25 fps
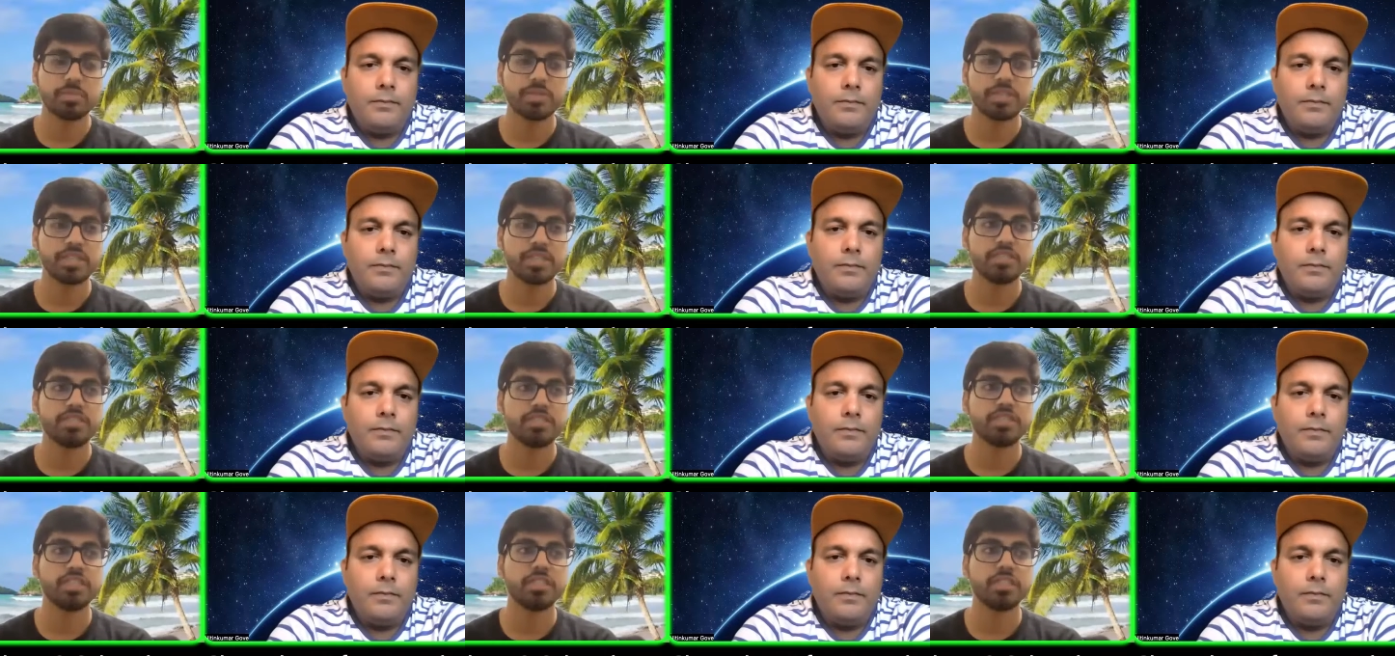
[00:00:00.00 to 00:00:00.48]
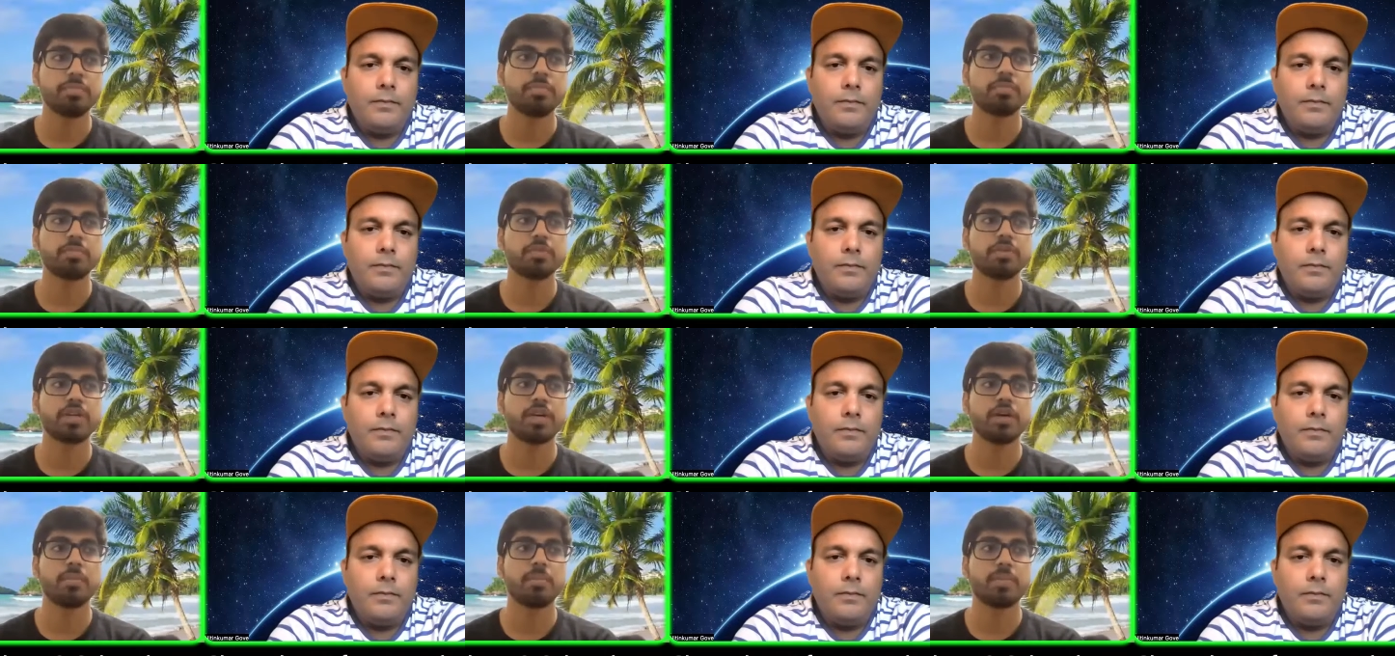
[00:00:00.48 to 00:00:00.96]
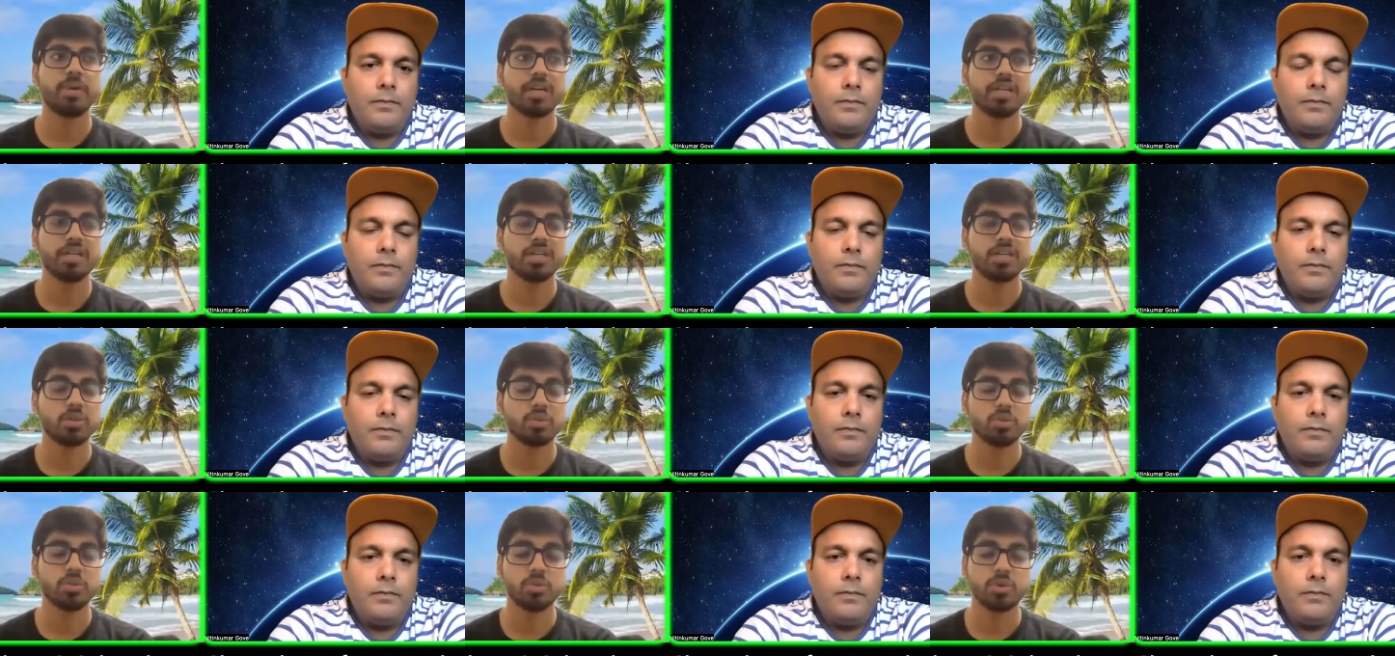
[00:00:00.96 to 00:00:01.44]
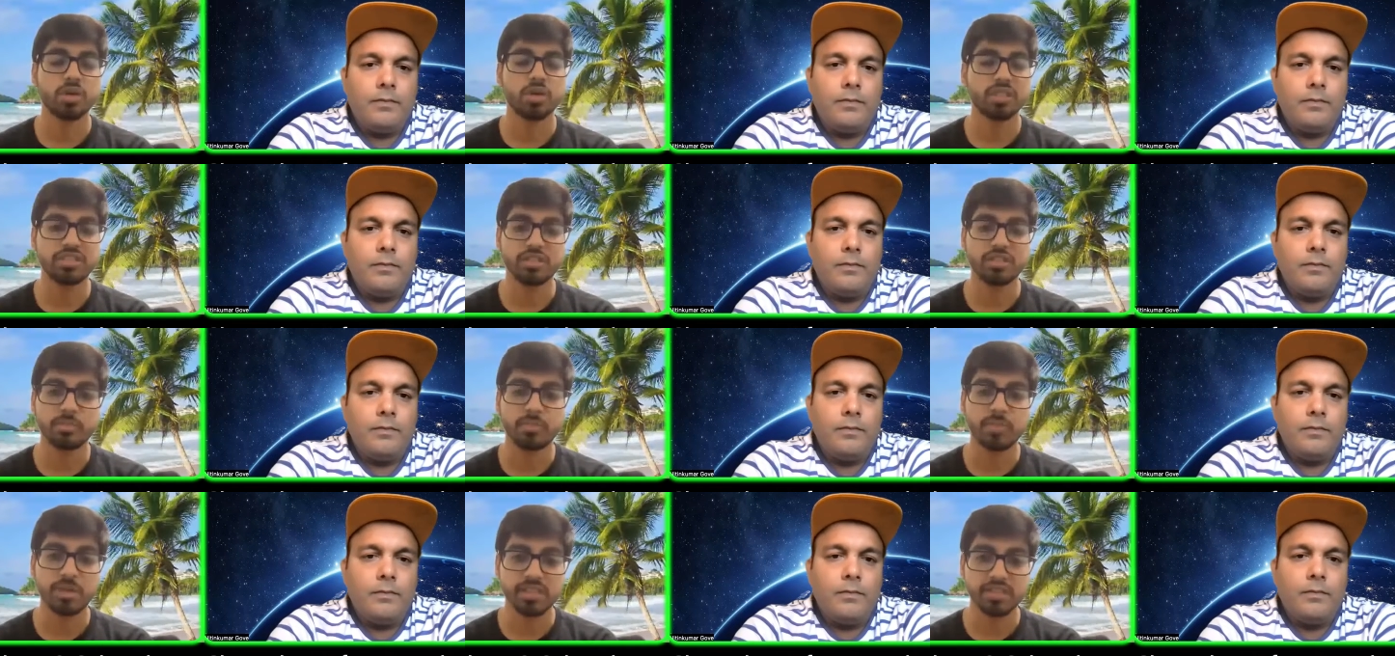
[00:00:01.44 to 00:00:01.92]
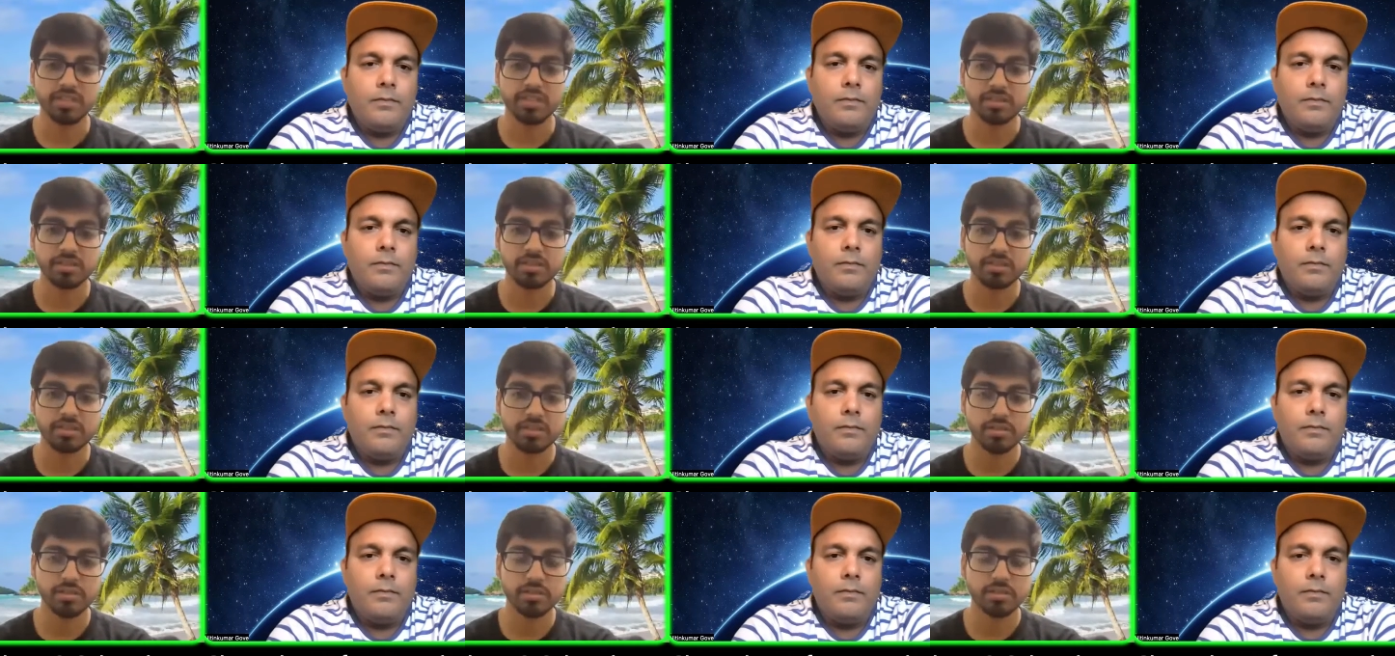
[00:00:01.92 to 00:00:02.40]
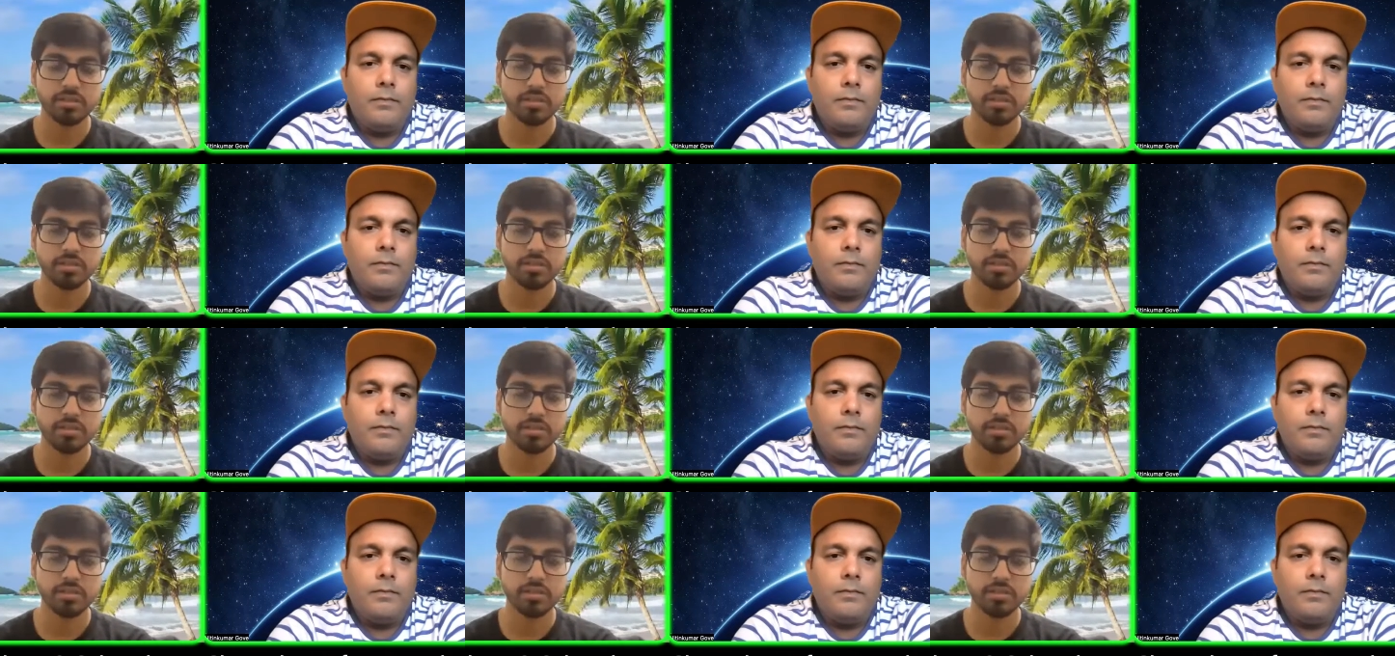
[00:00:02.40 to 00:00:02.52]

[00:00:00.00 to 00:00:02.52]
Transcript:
Speaker 1: it is pretty cheap compared to other places